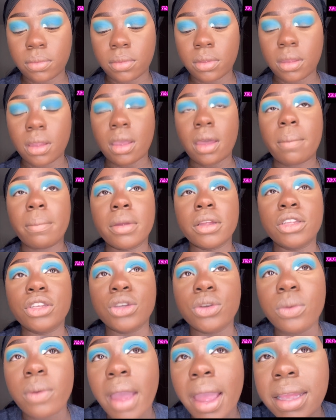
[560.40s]
And I'm gonna
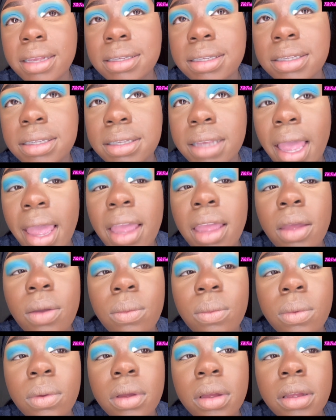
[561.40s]
do a
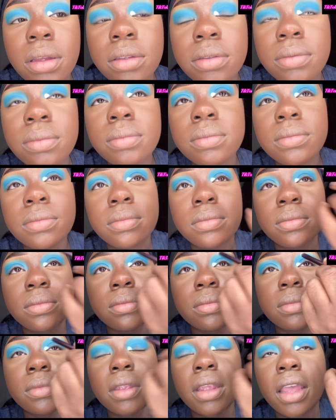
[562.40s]
second one
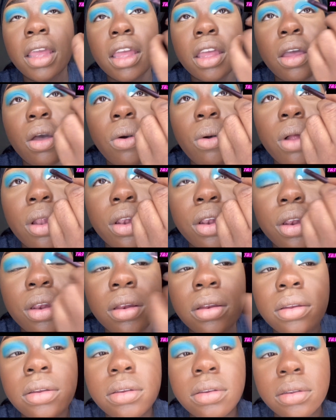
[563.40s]
and go
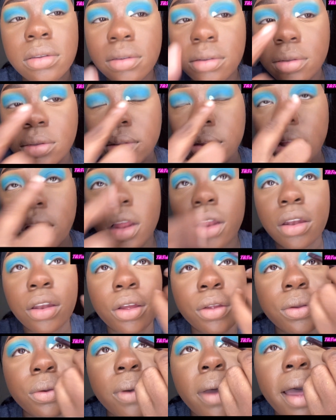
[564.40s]
a
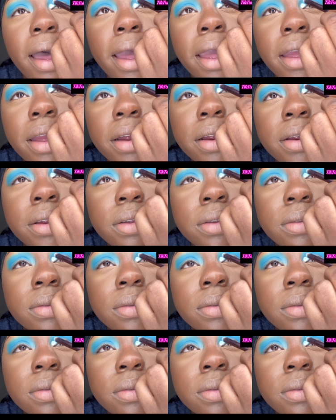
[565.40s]
little higher